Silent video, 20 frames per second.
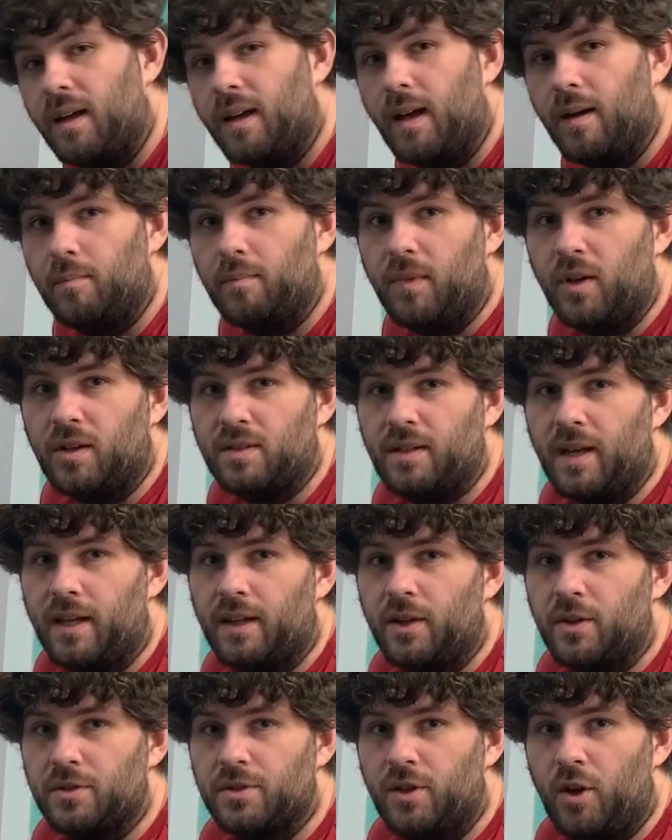Yep, looks like
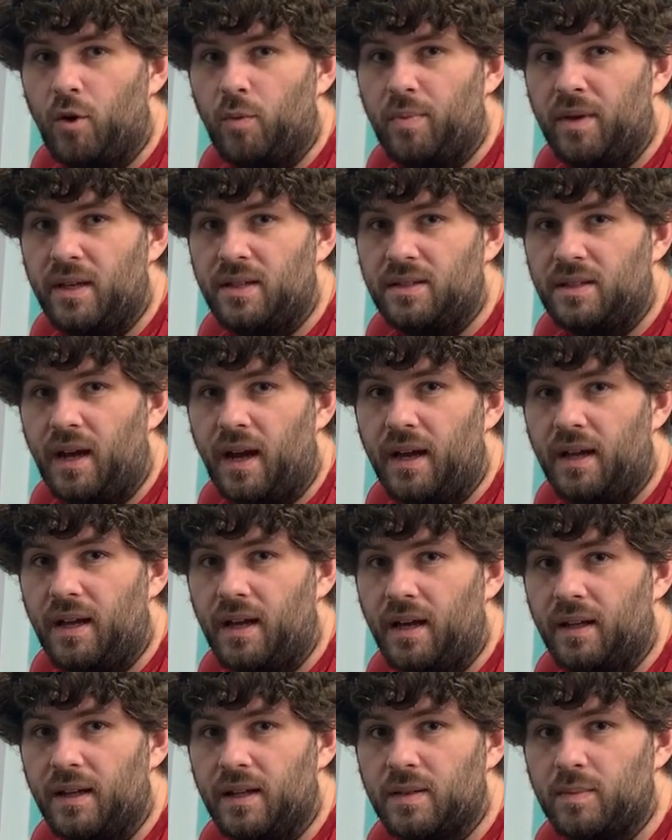there's no
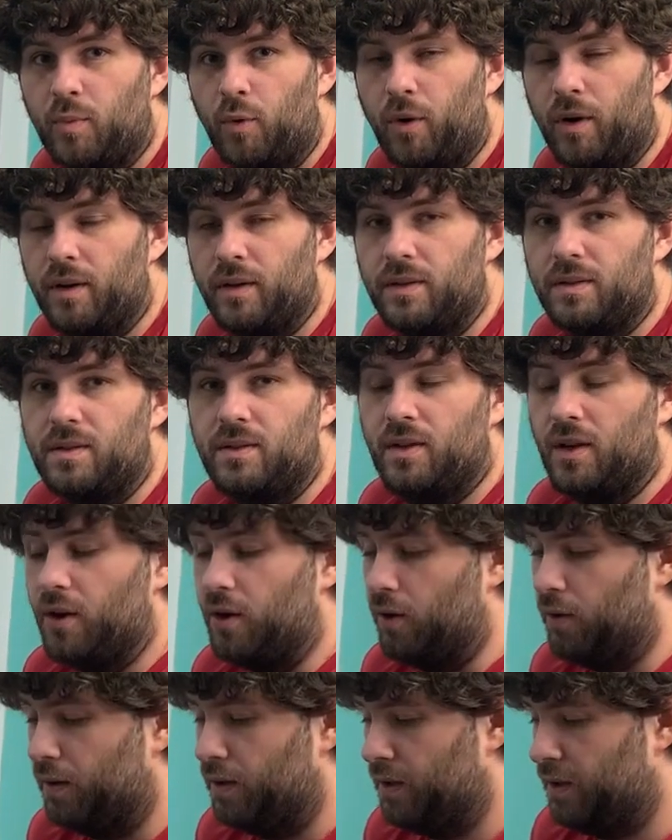PCIe on this port.
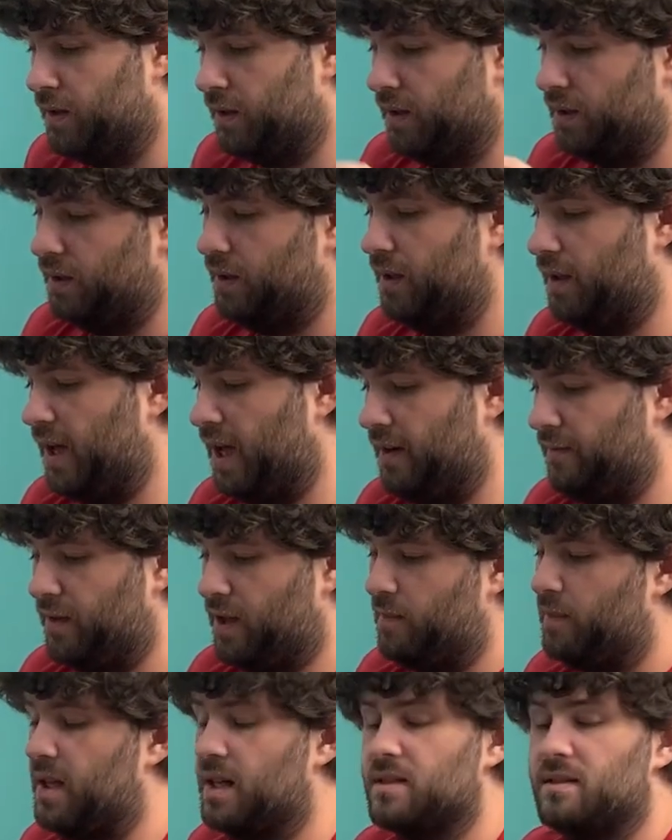So
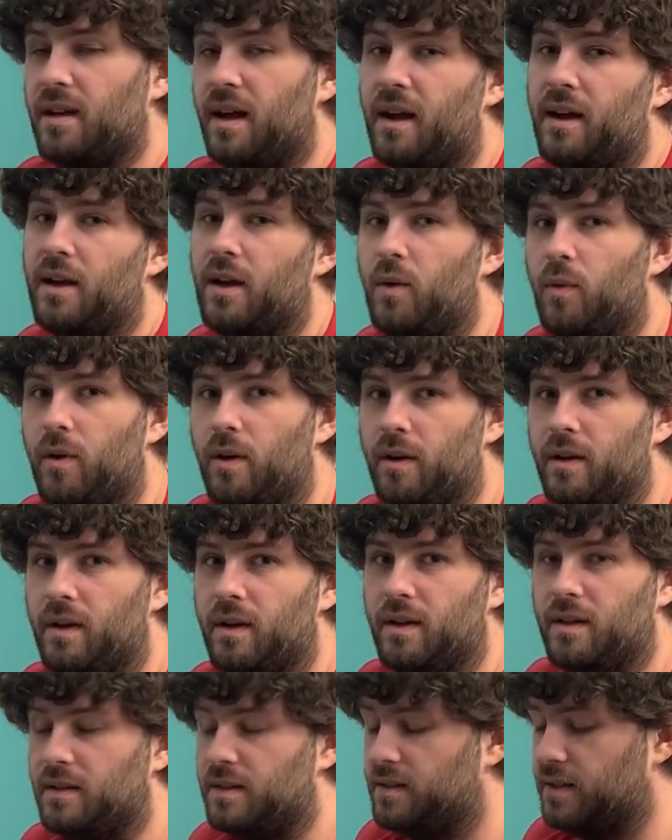NVMe is not gonna work,
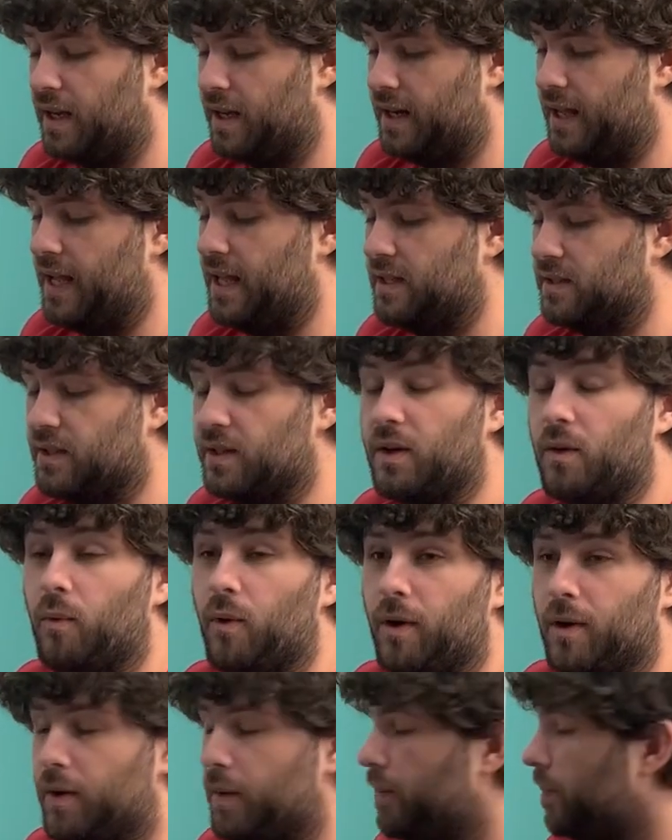SATA is gonna
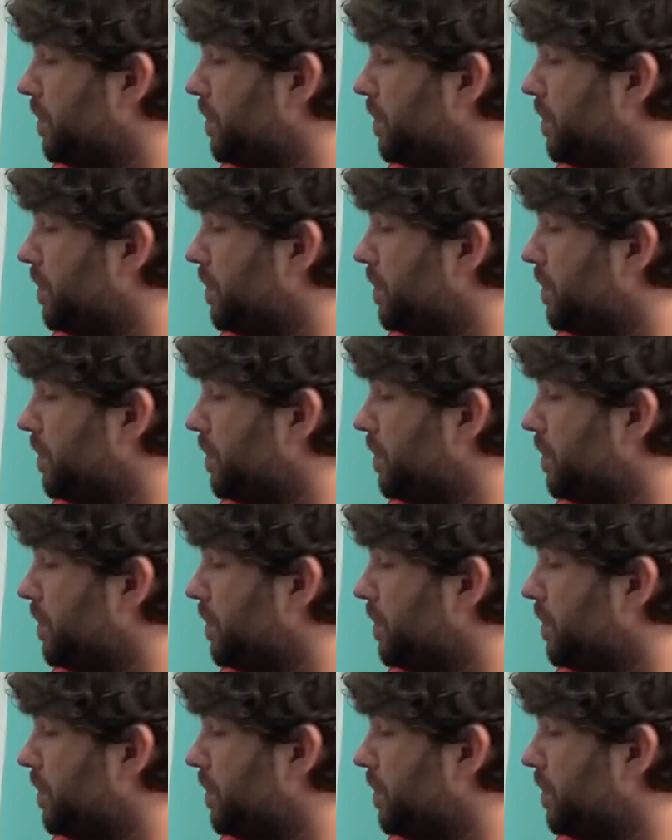work.